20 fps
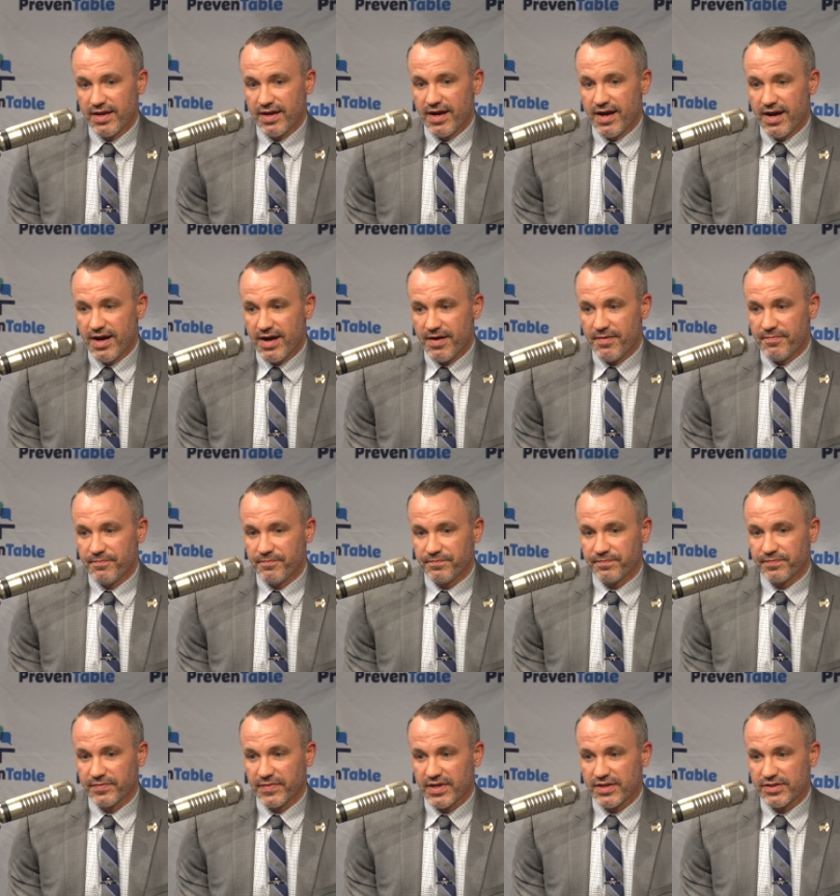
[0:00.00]
Um,
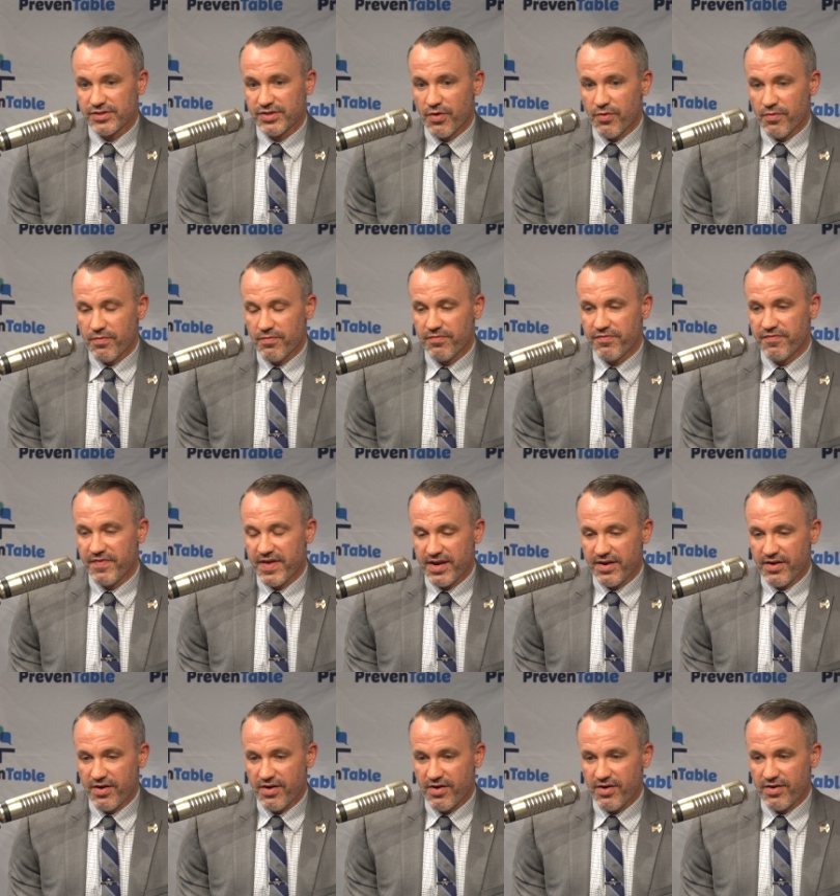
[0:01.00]
so
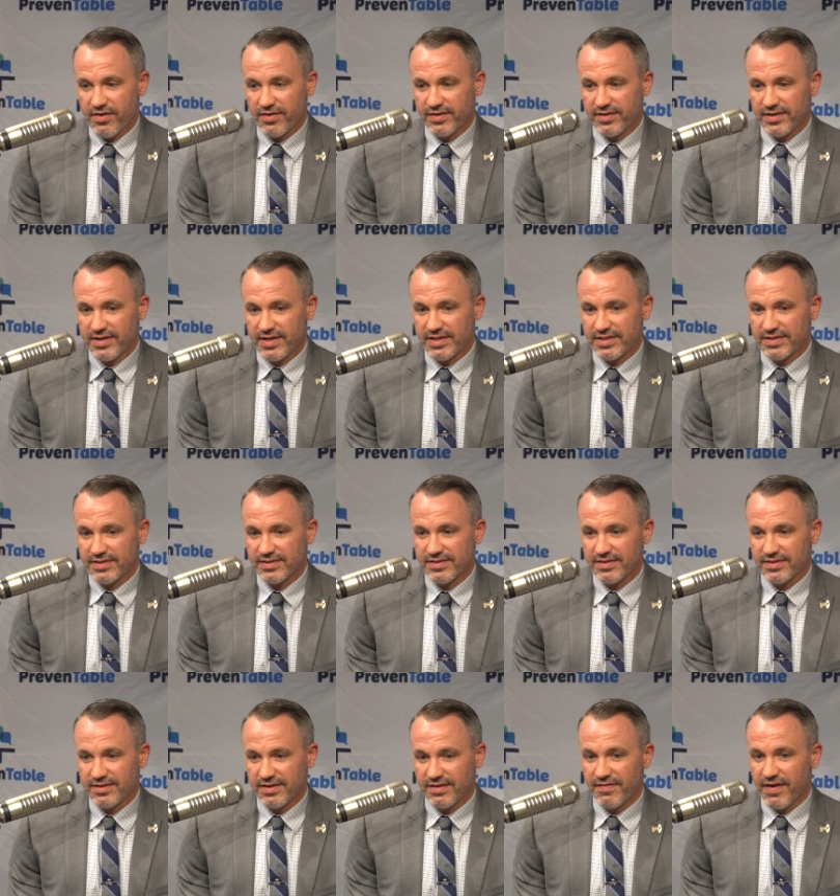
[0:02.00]
fentanyl is
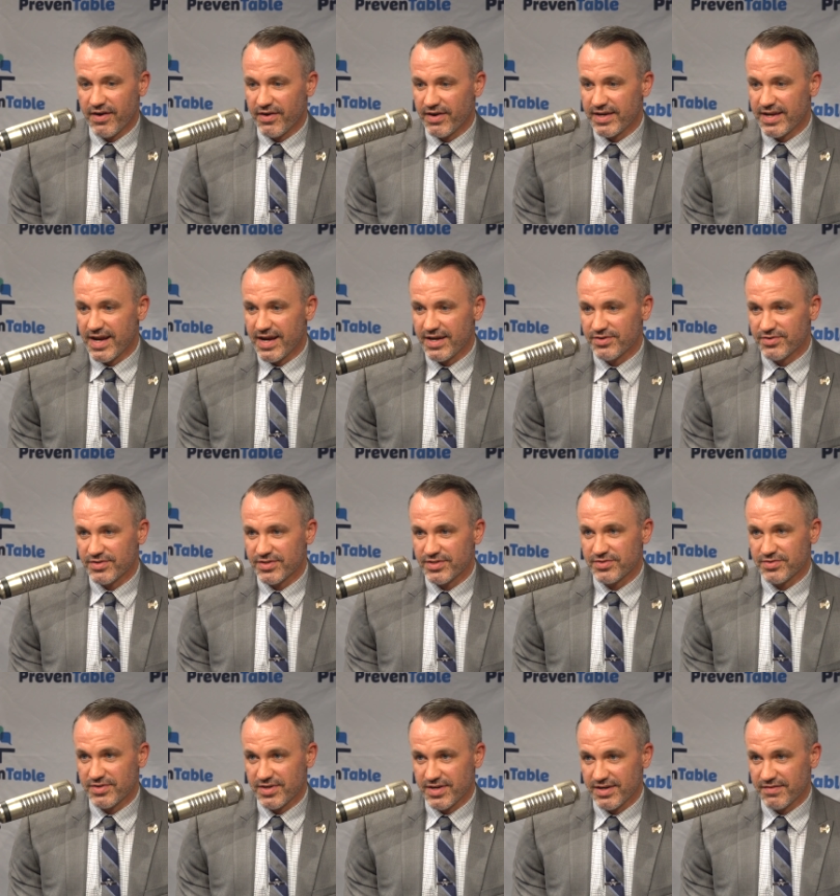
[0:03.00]
a very dangerous
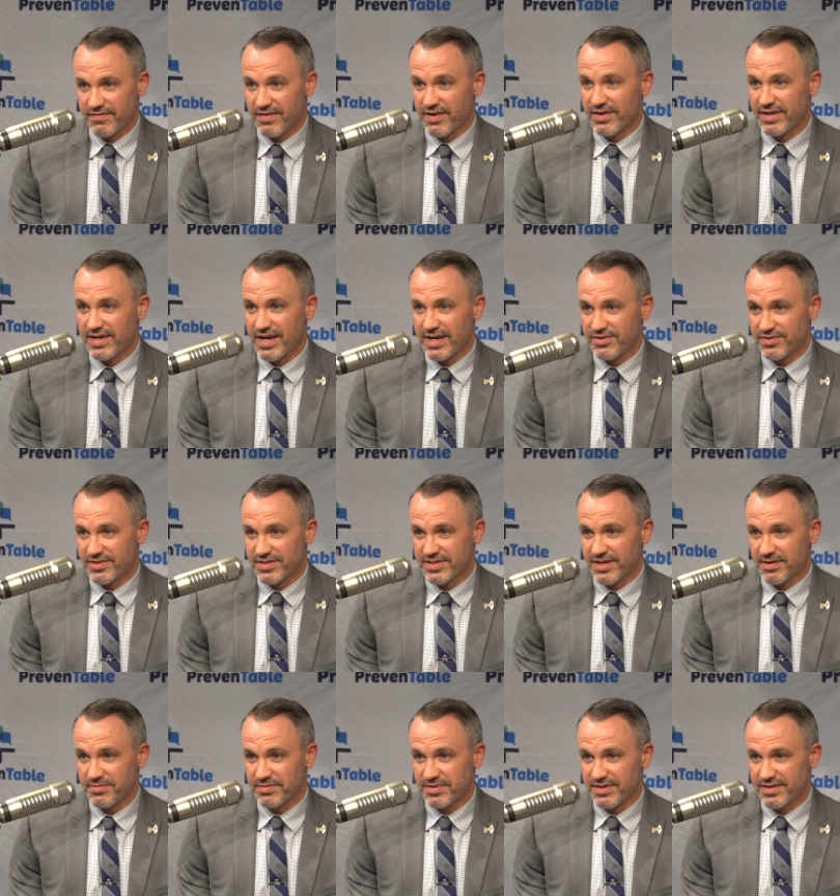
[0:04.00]
drug, very dangerous
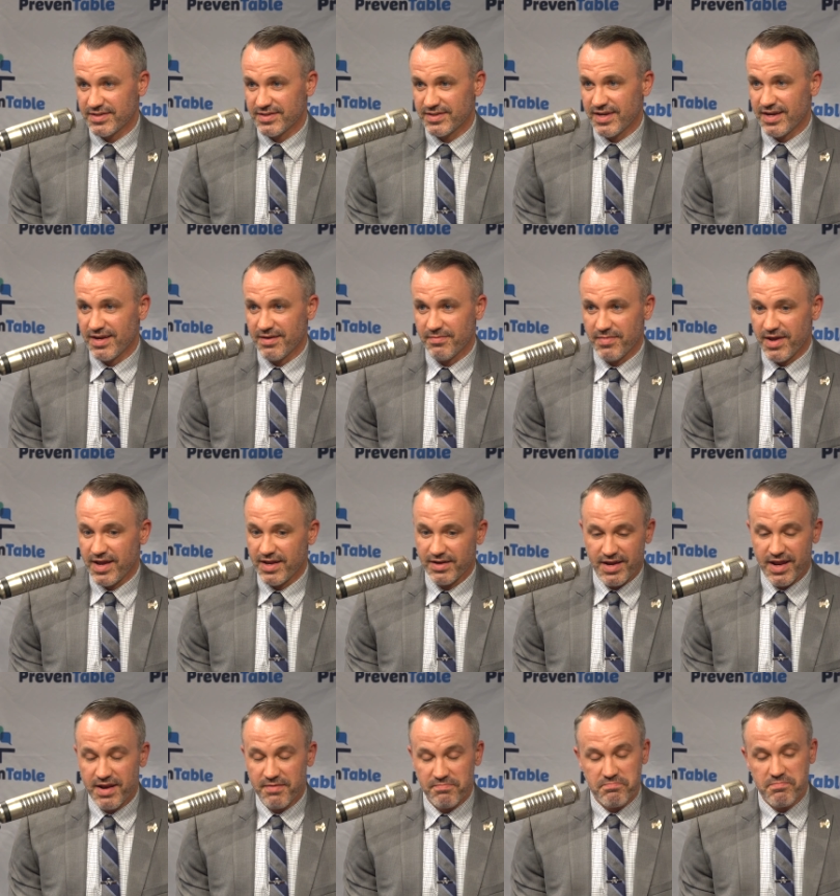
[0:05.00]
substance, um, and
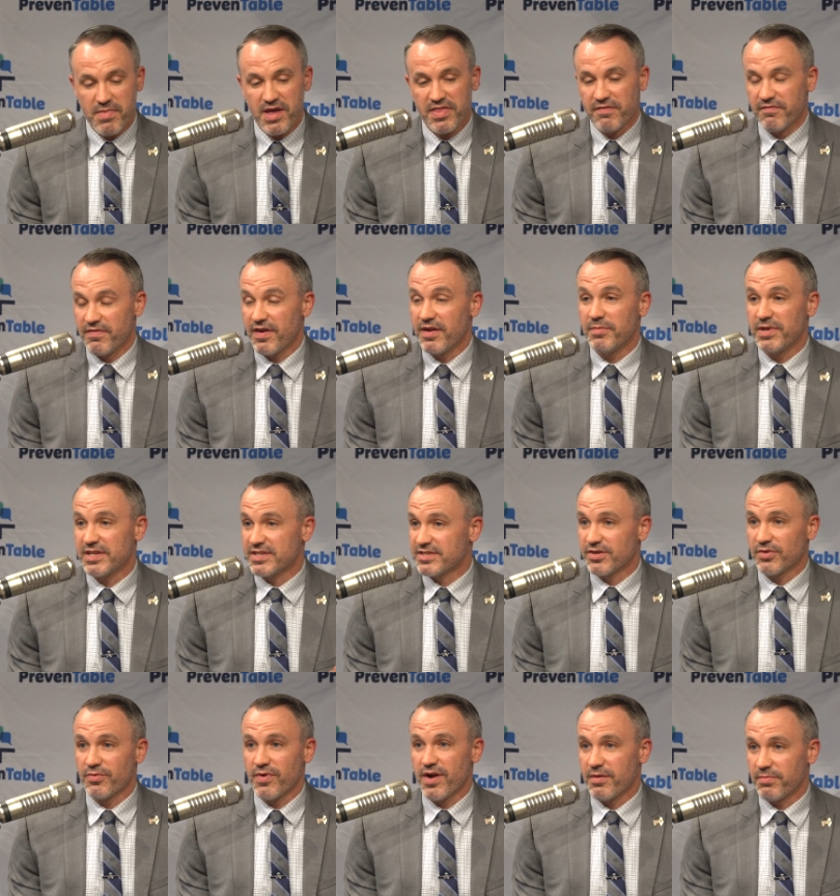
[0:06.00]
and methamphetamine
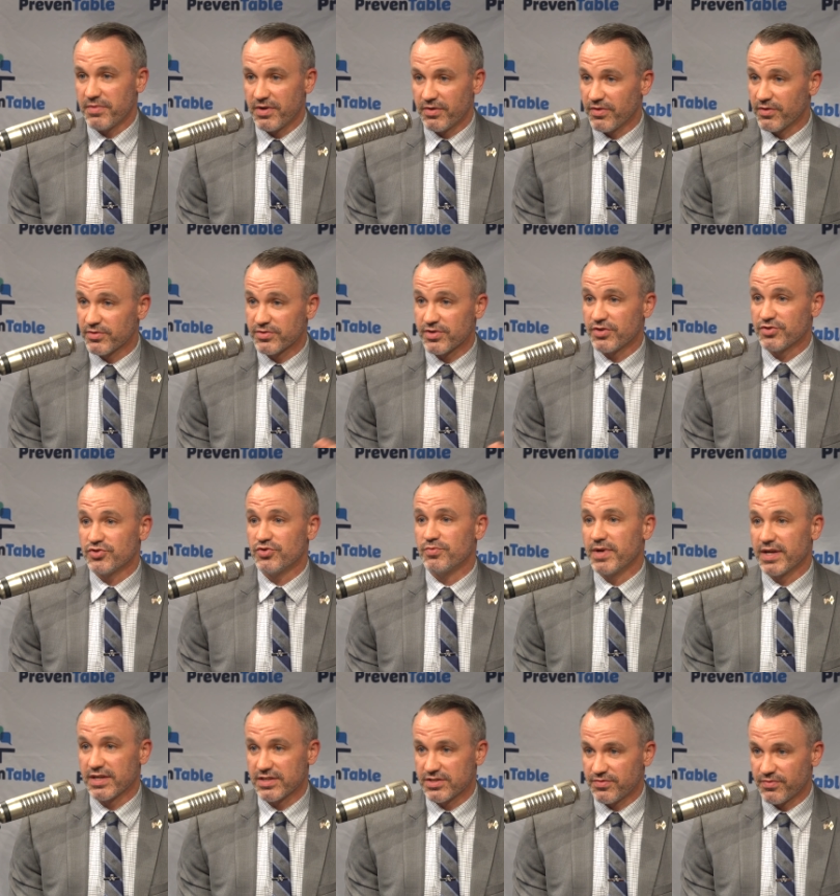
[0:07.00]
still right up there. Those are our two
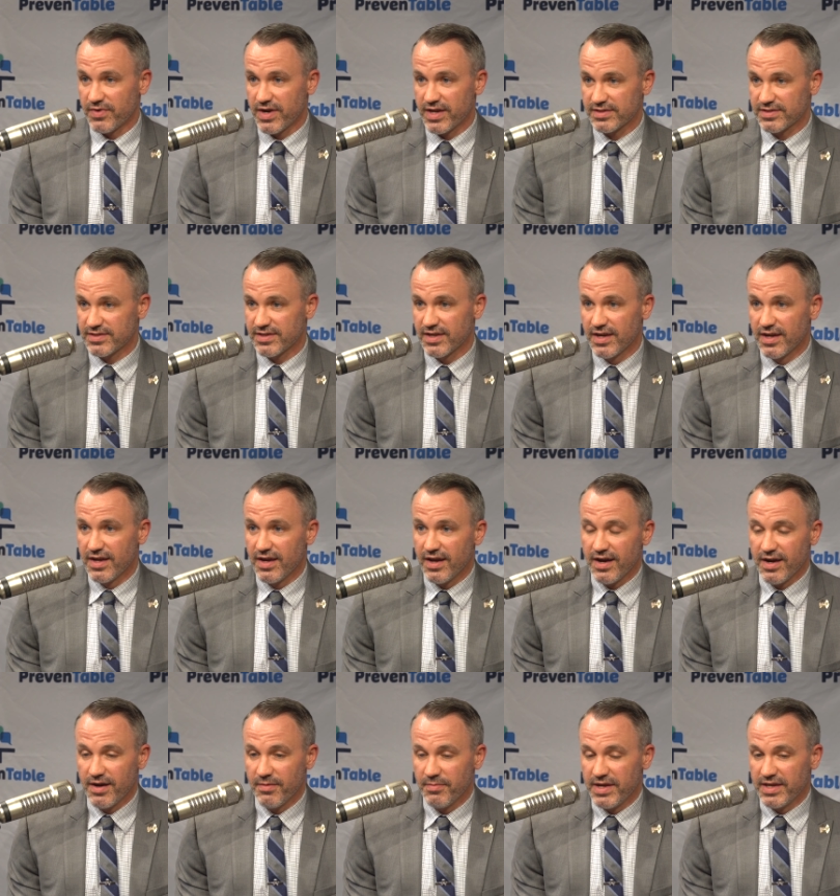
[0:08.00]
biggest threats
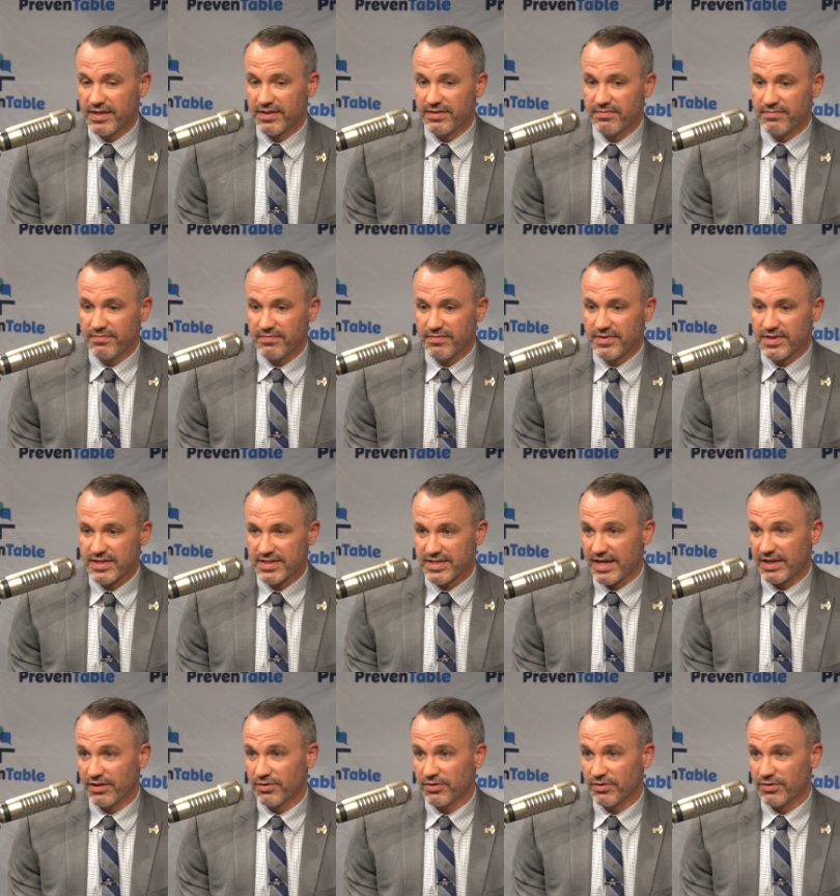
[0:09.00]
mm-hmm. um, in the St.